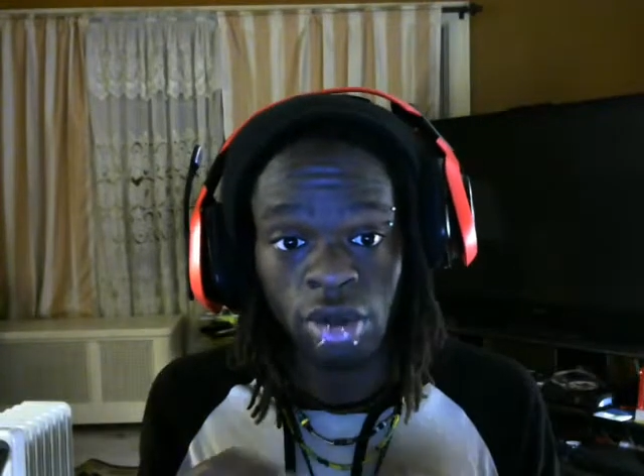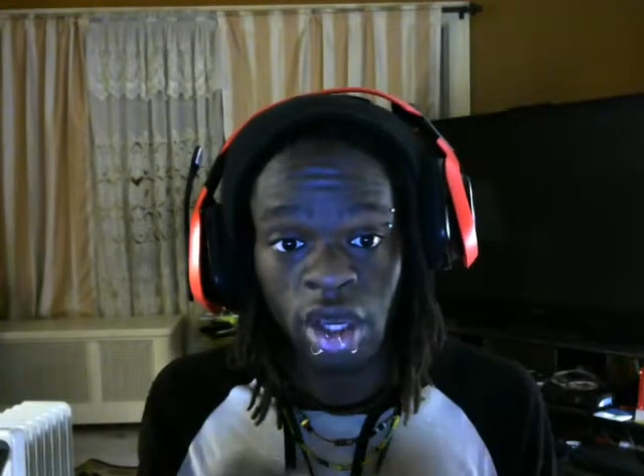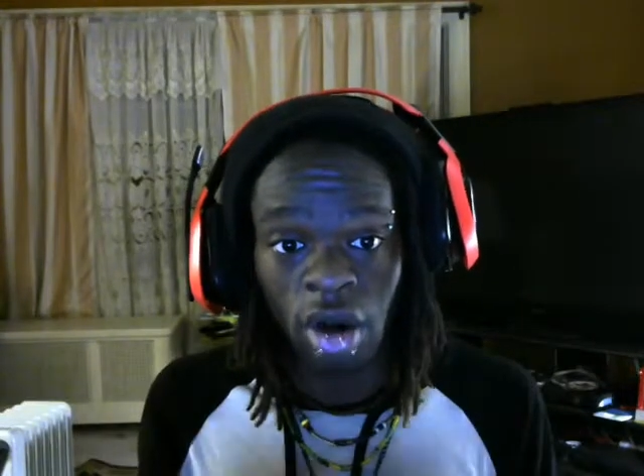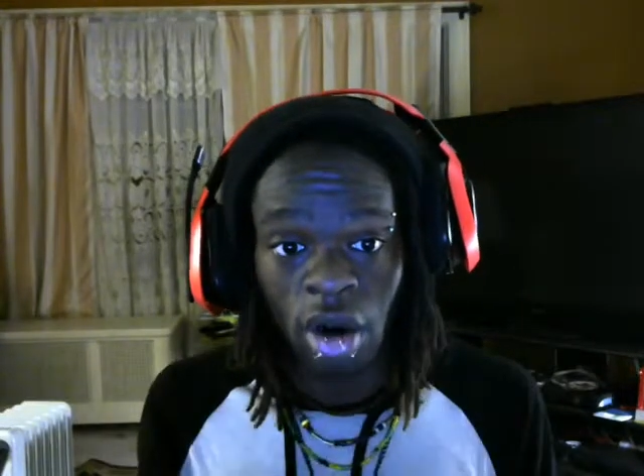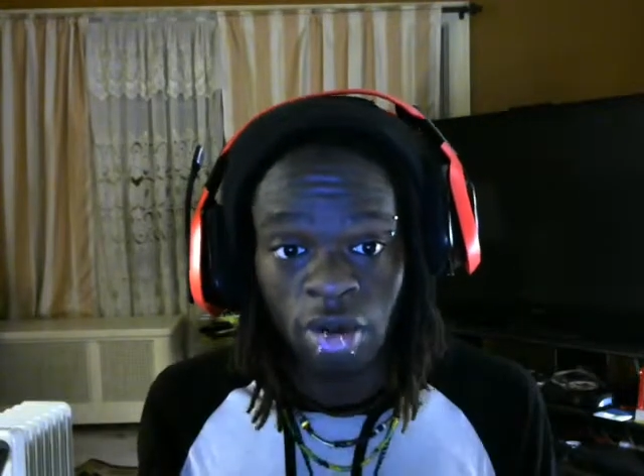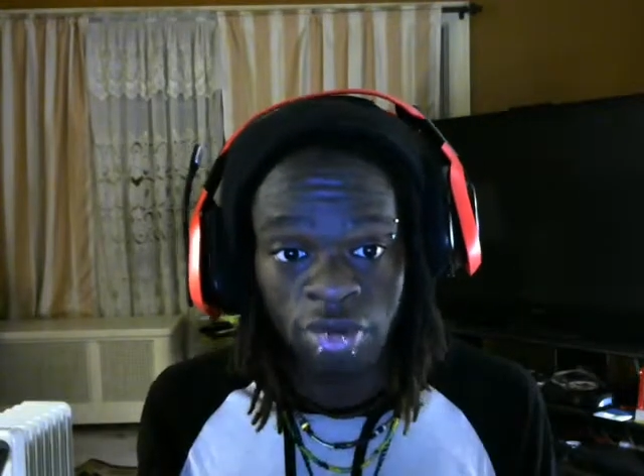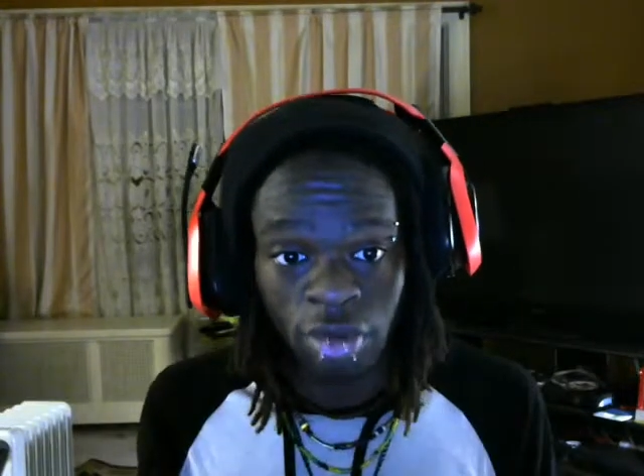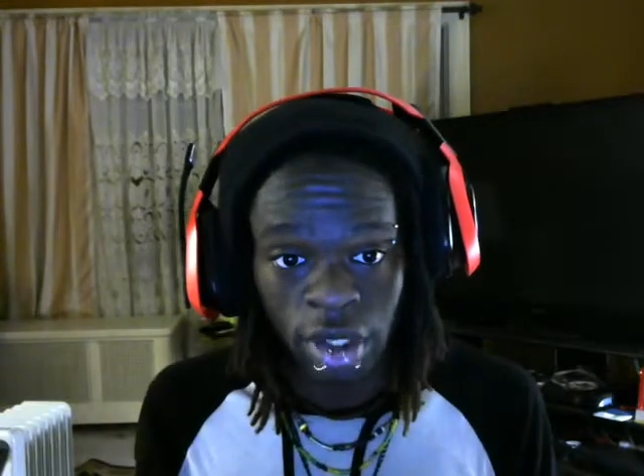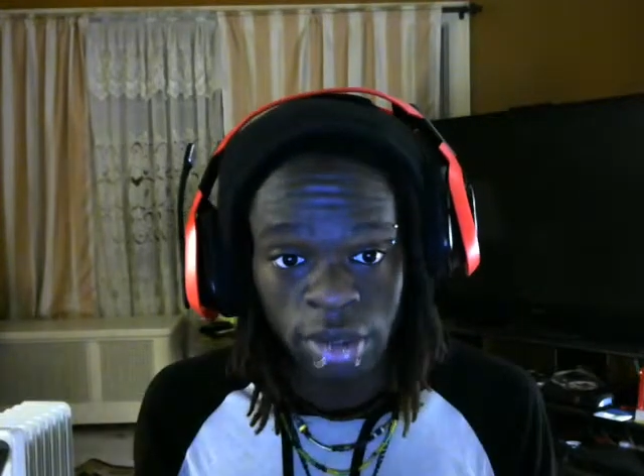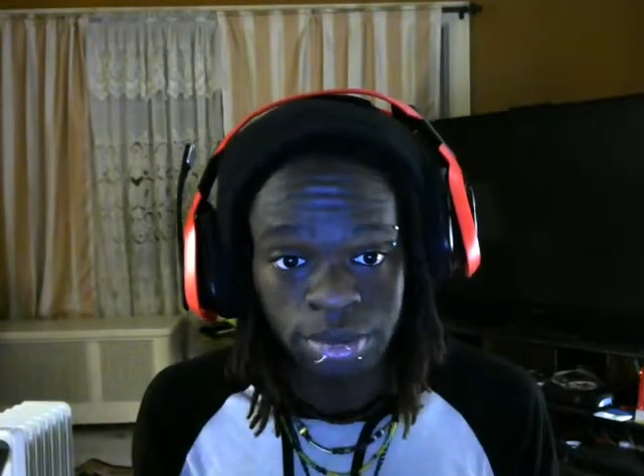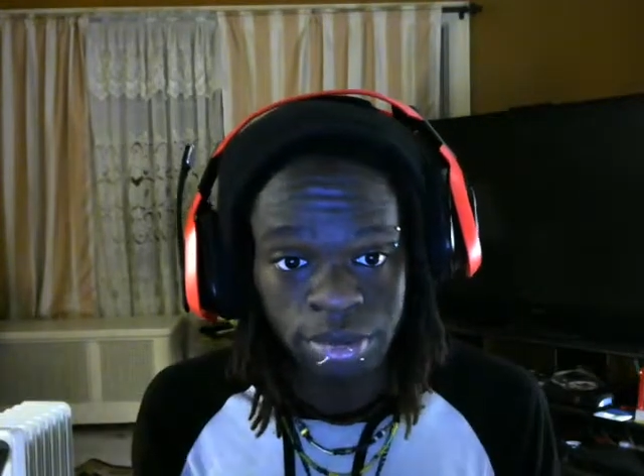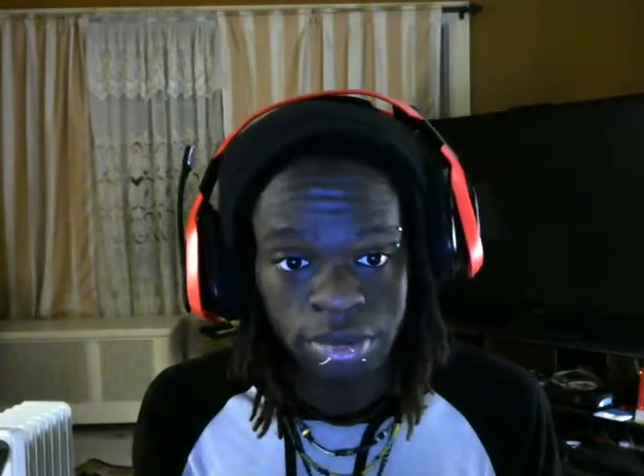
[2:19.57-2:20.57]
It's all
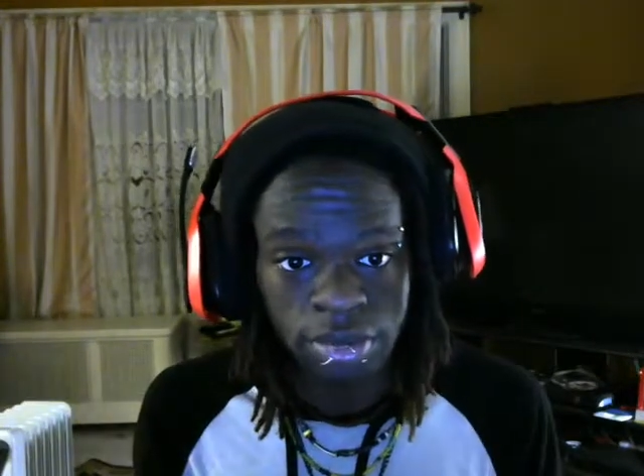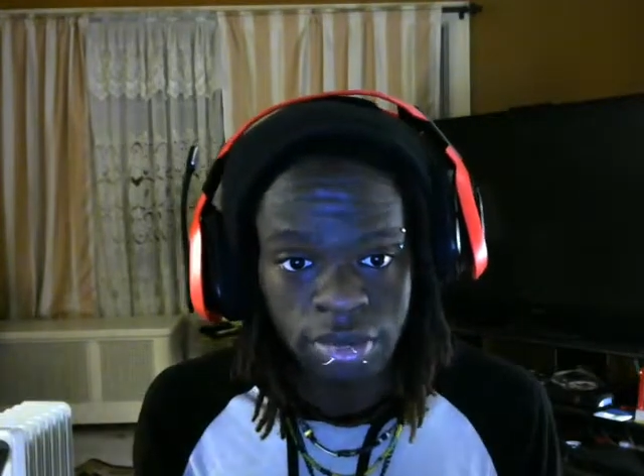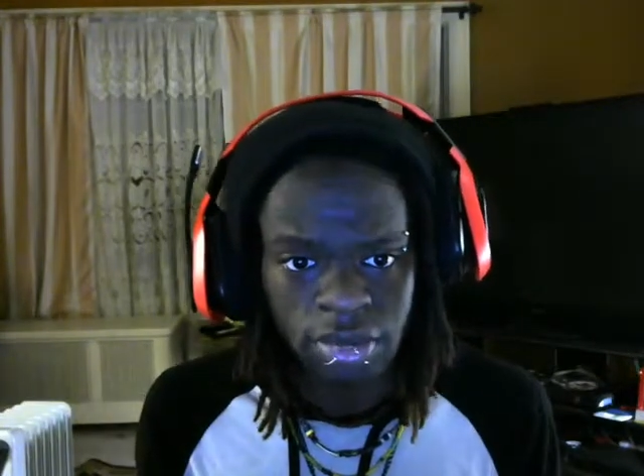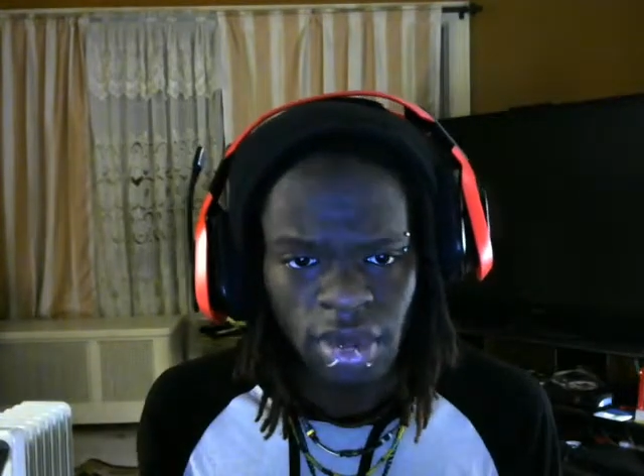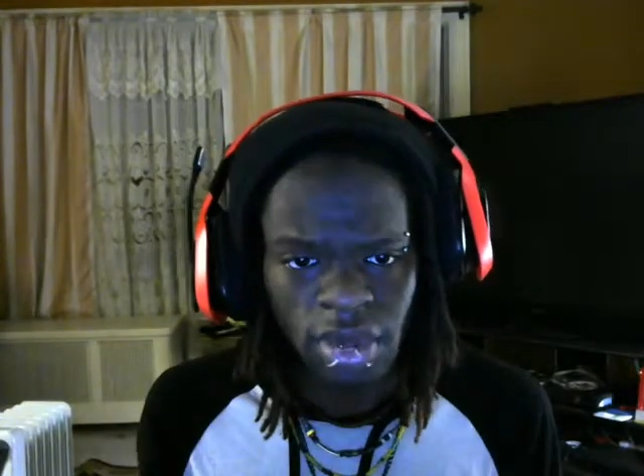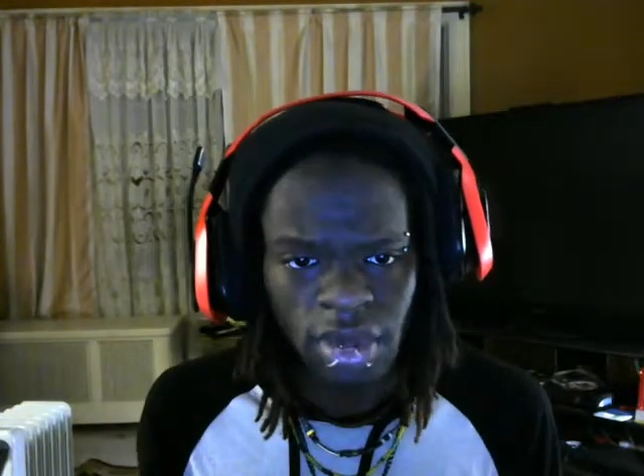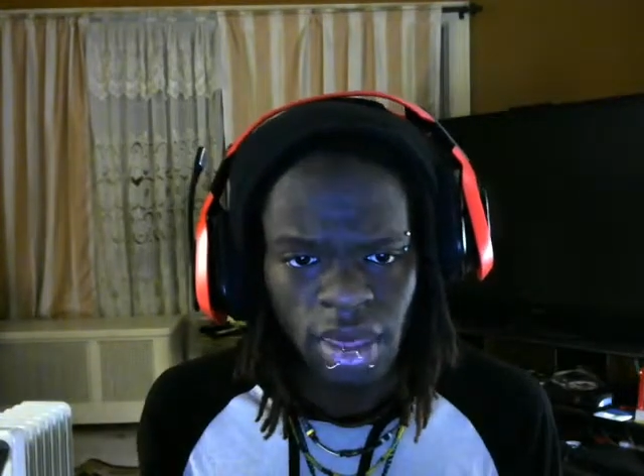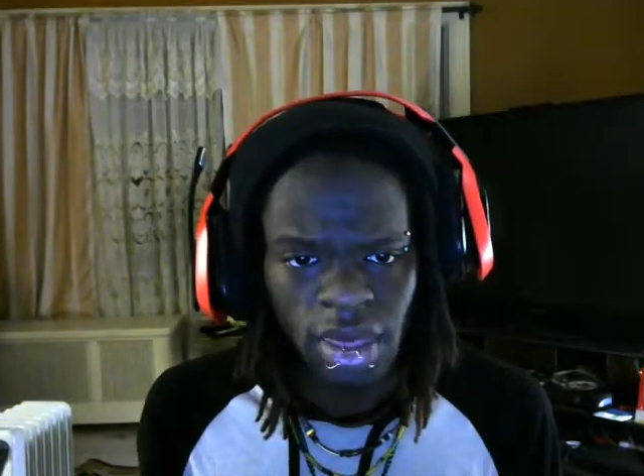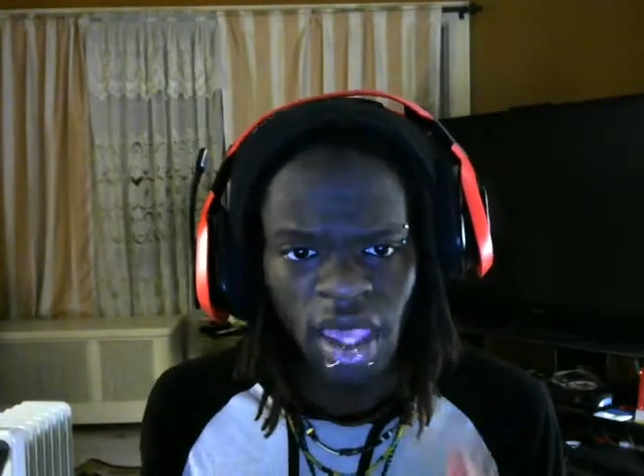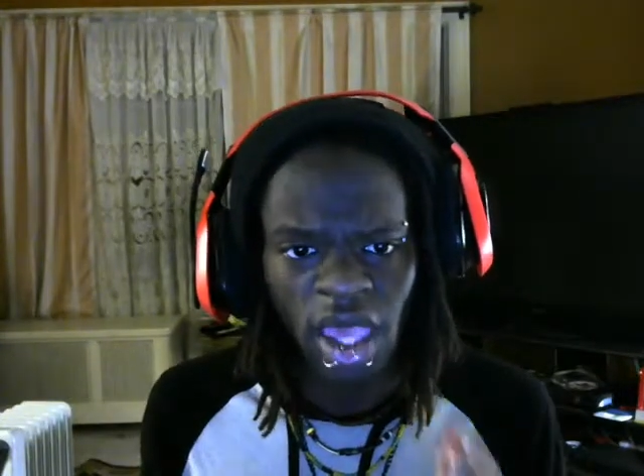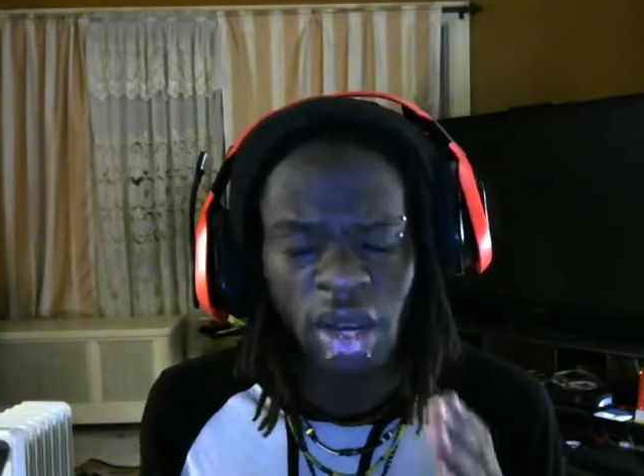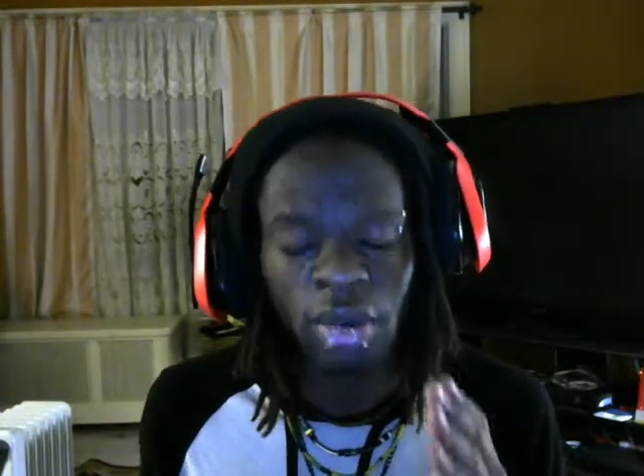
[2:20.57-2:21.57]
4. And
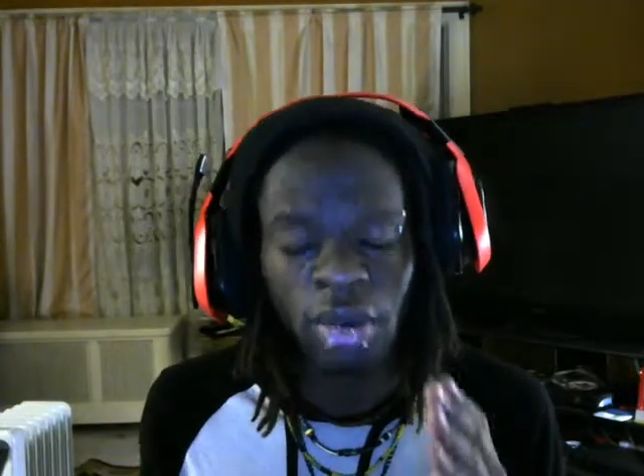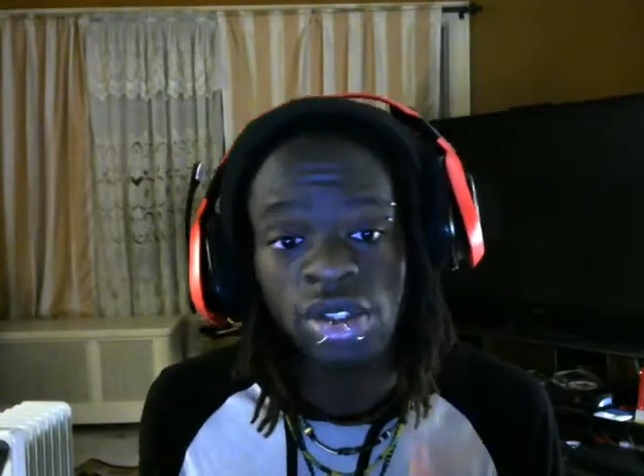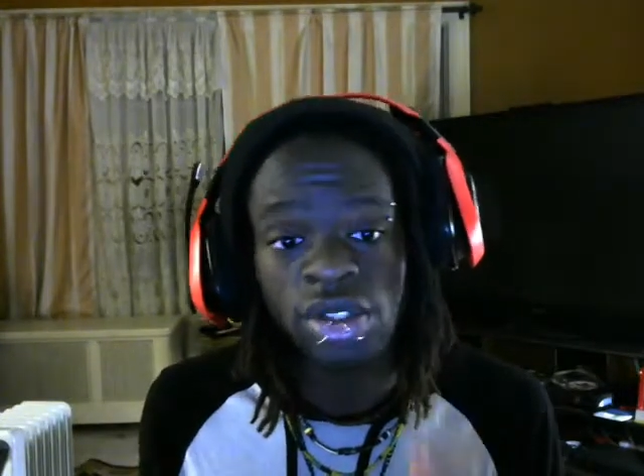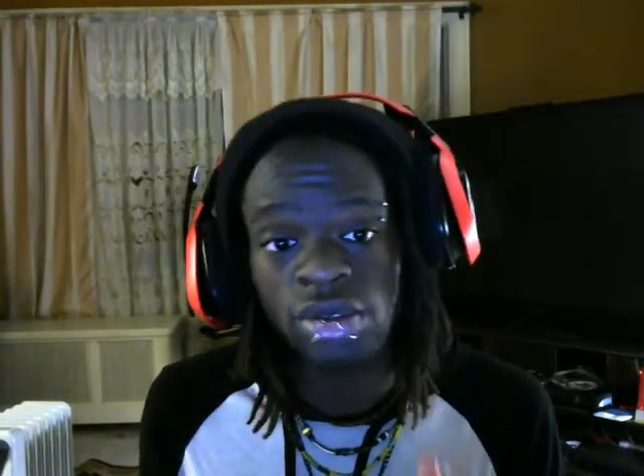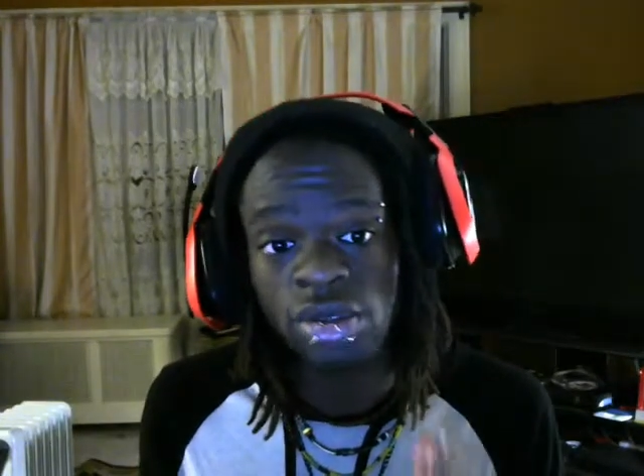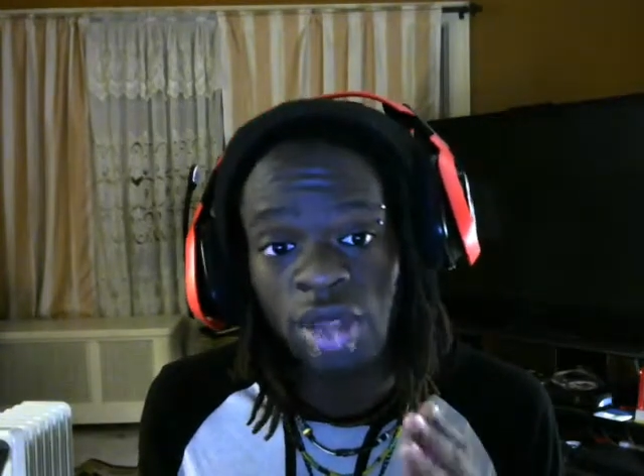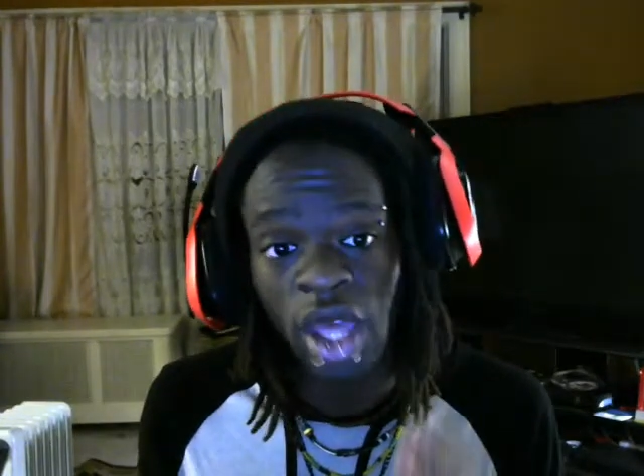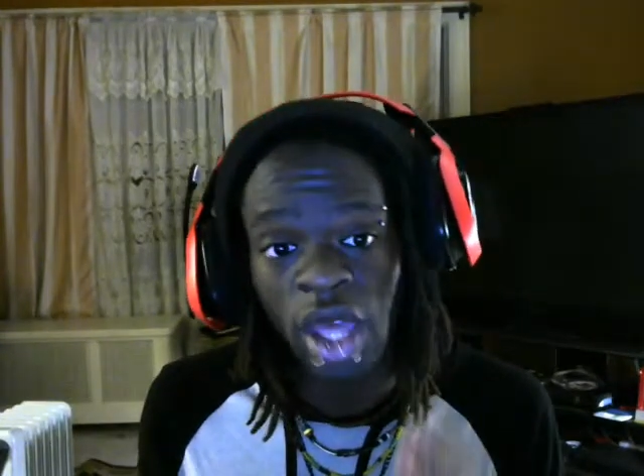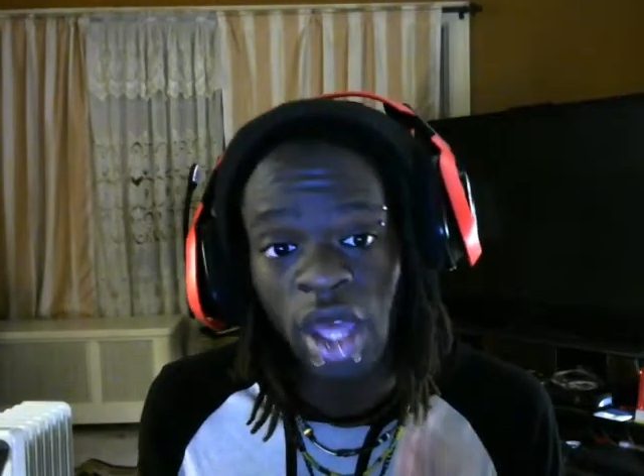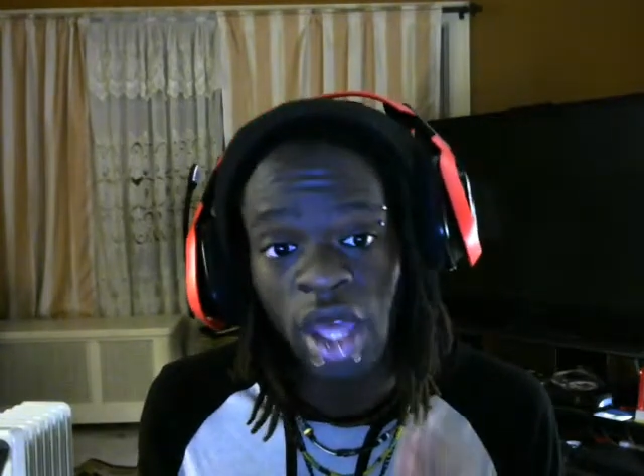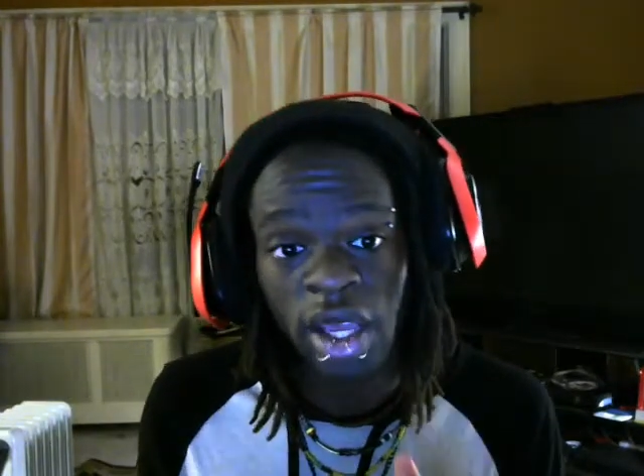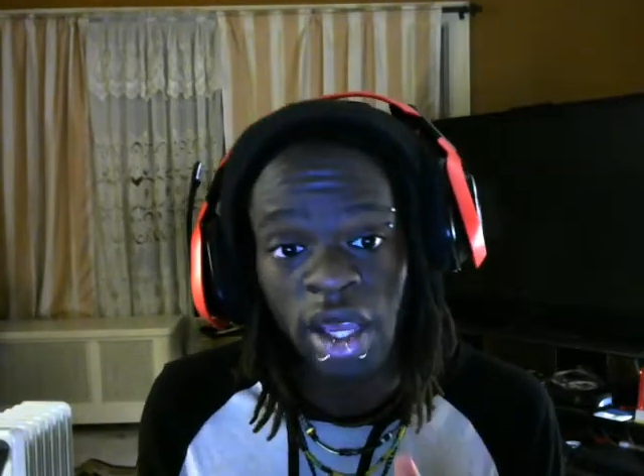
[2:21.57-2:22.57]
then once you do that,